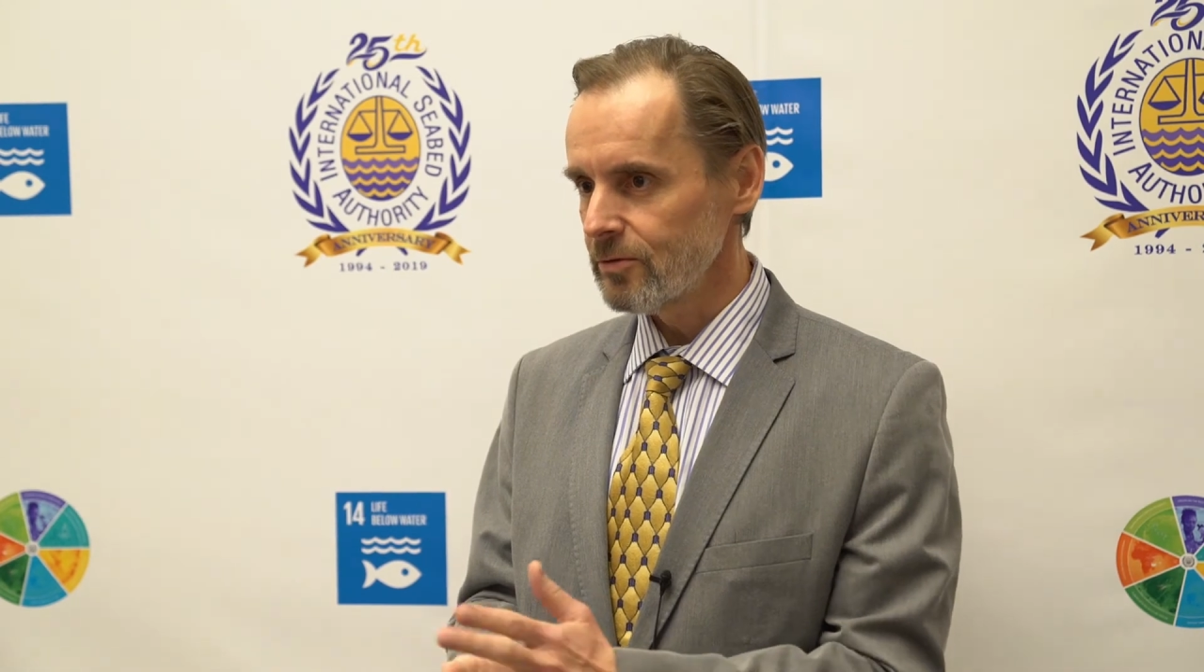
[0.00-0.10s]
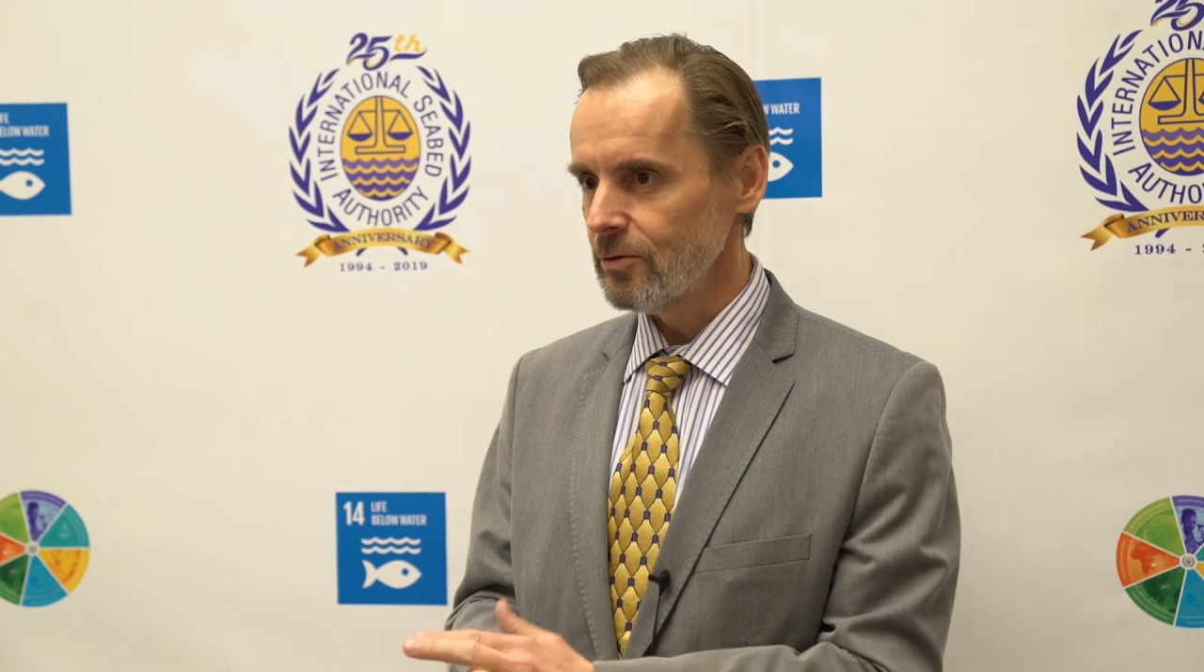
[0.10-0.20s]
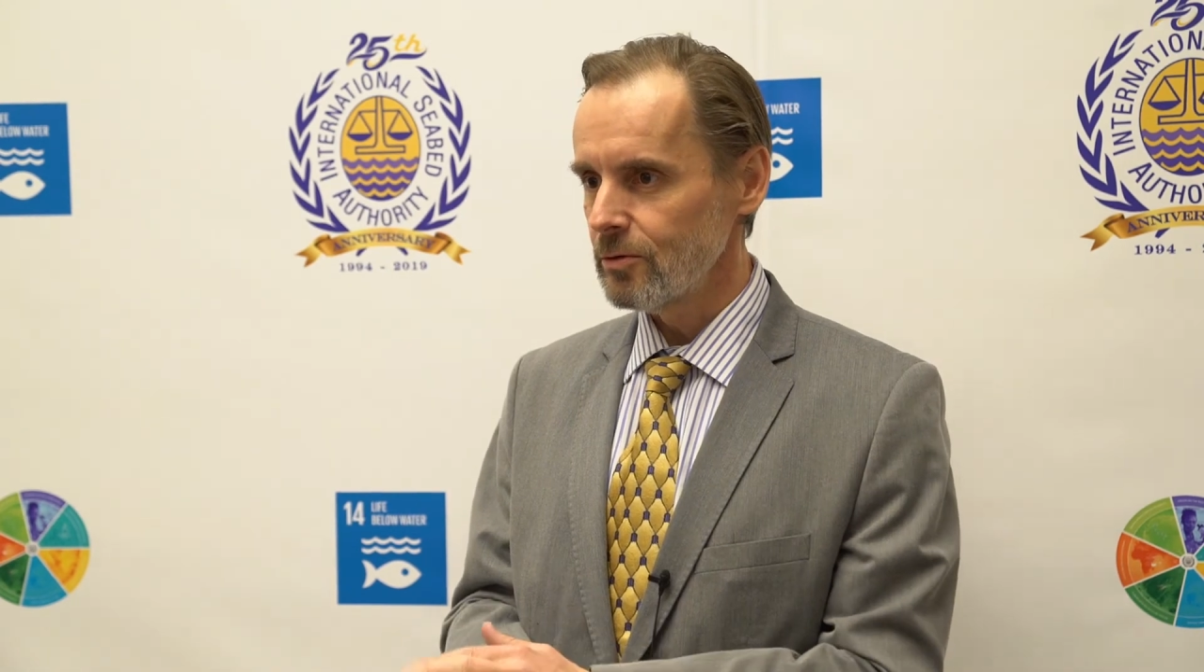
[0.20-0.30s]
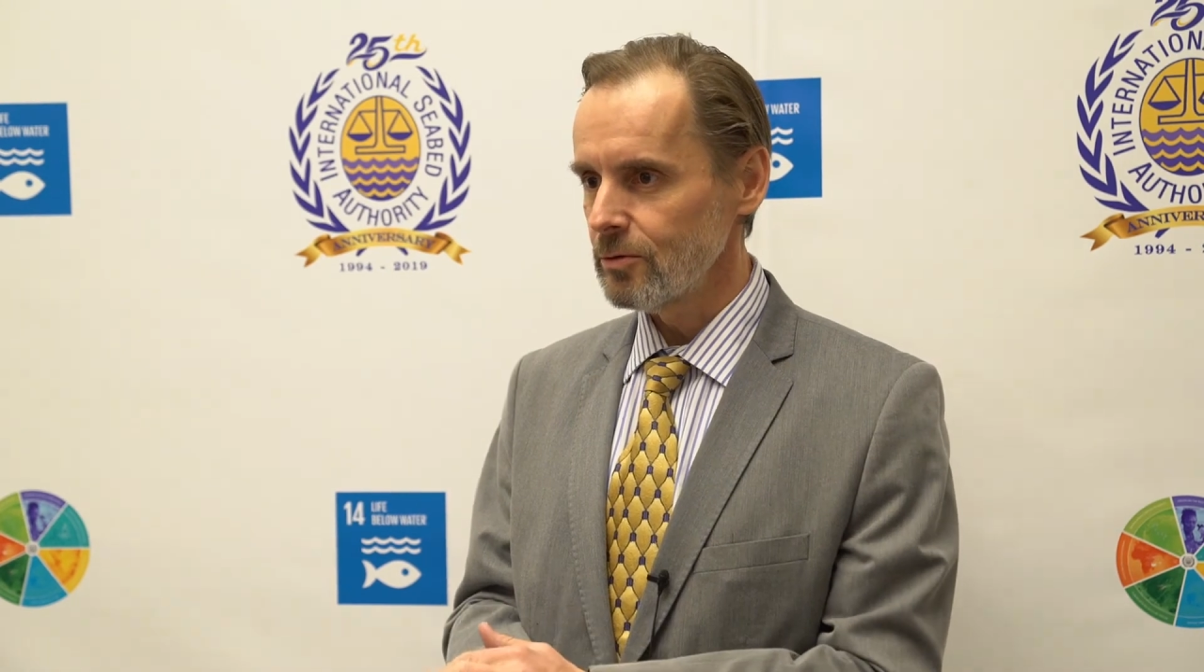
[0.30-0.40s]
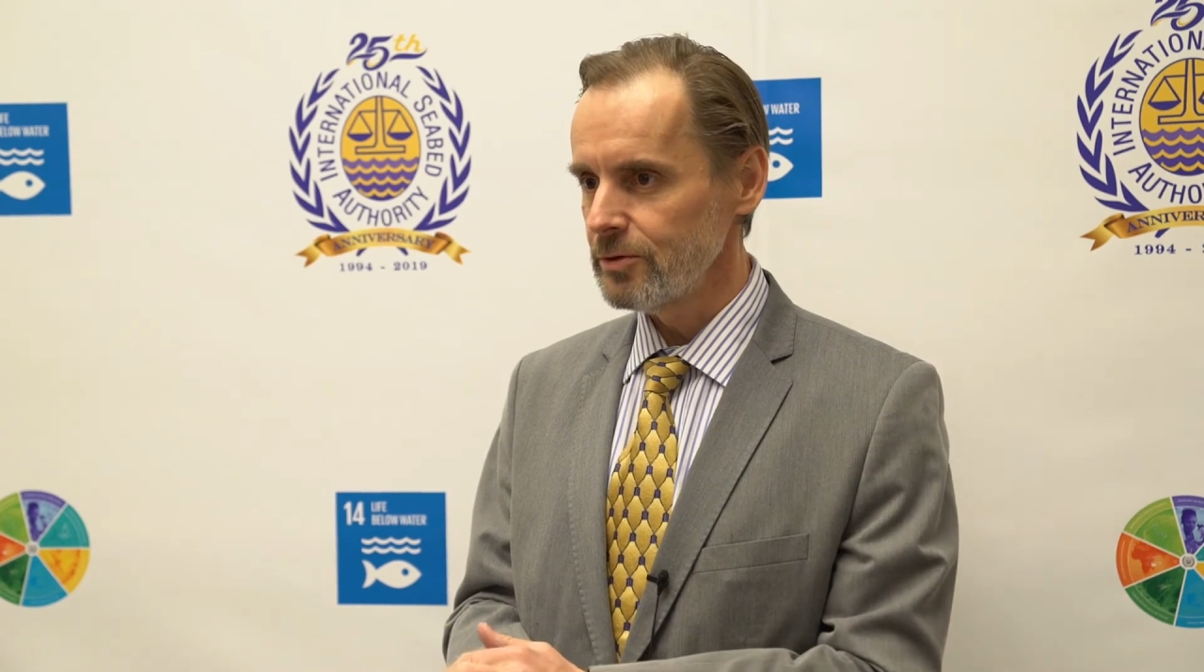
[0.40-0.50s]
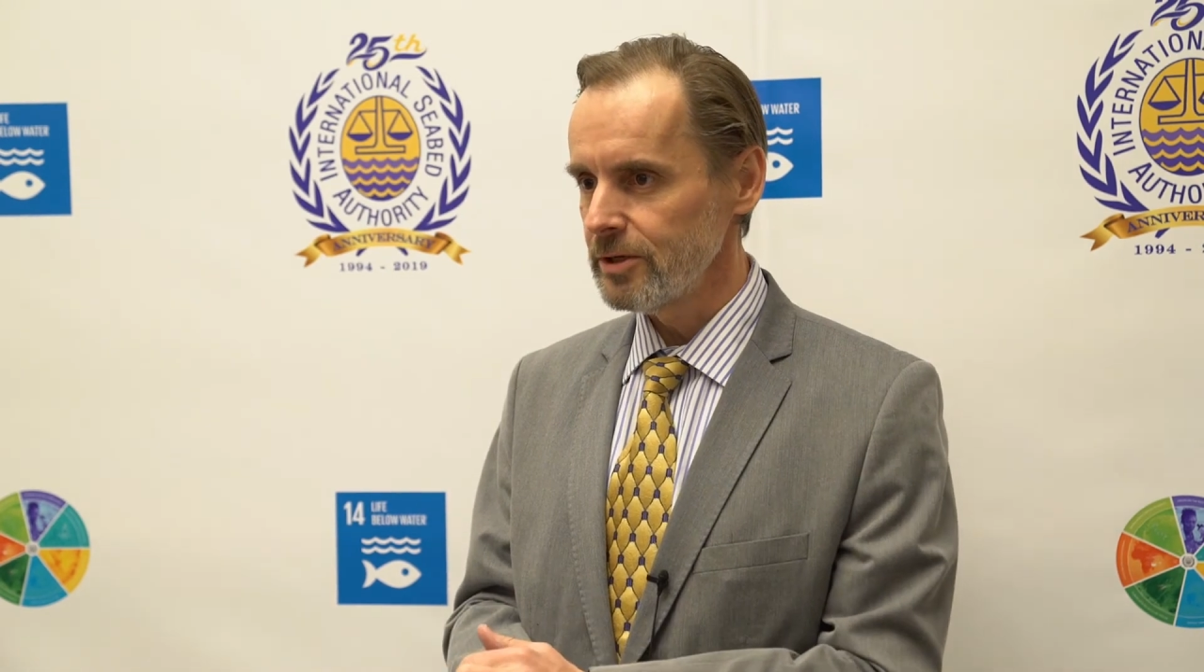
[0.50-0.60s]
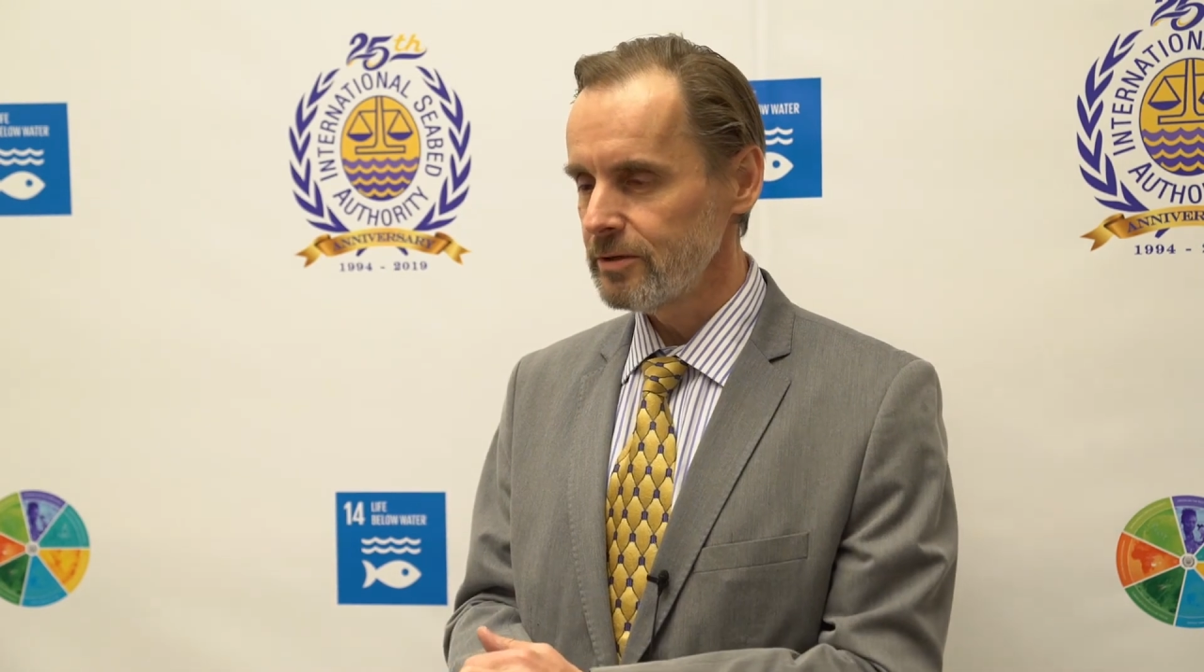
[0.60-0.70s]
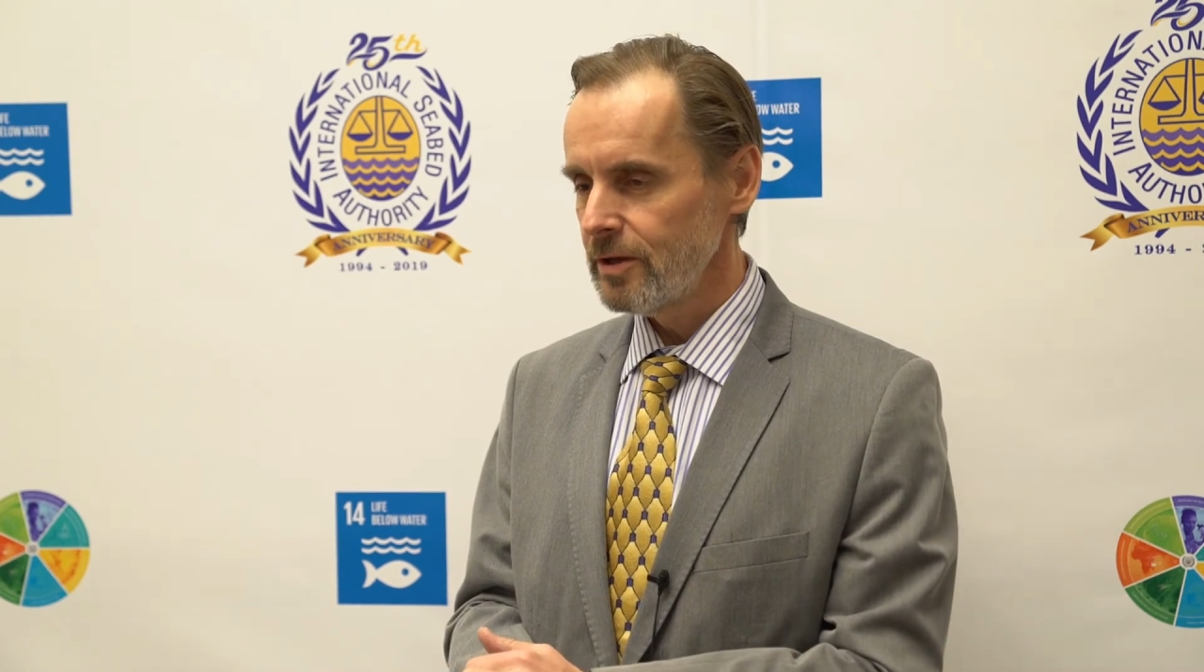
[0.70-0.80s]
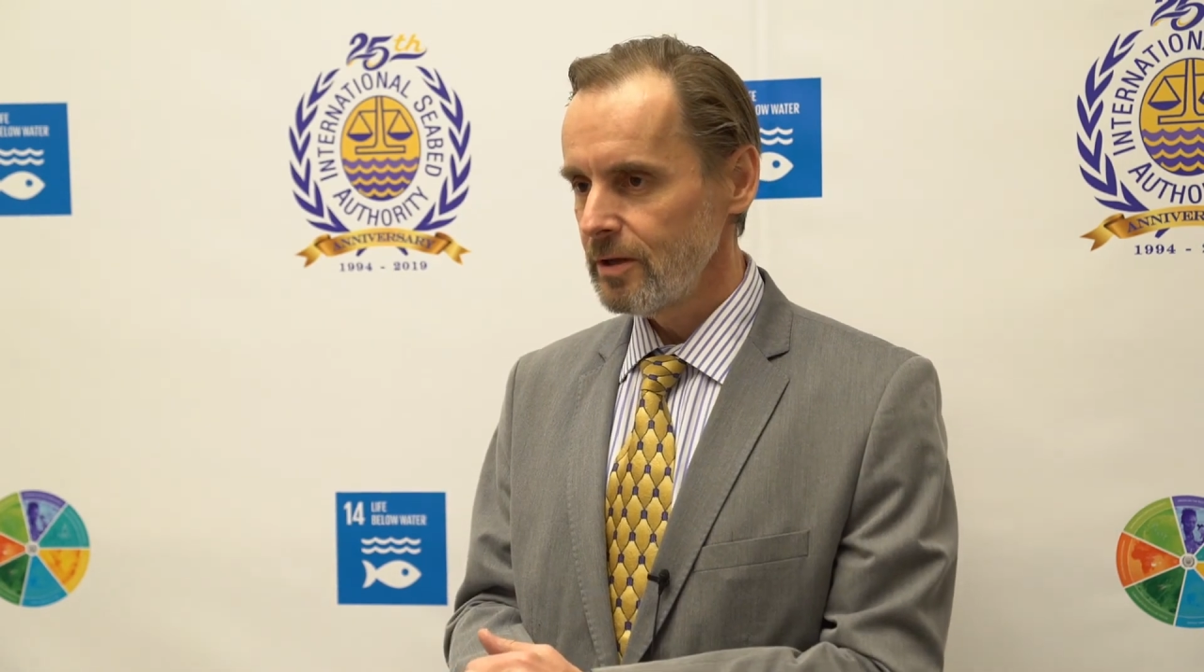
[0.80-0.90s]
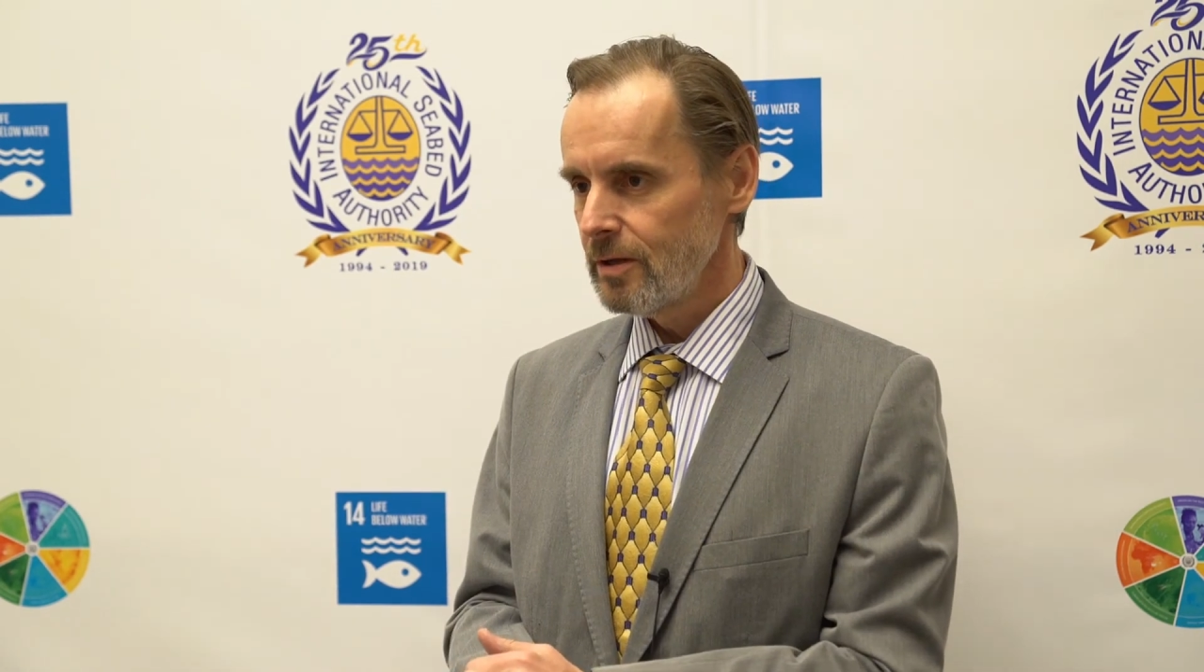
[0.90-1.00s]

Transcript: concluded,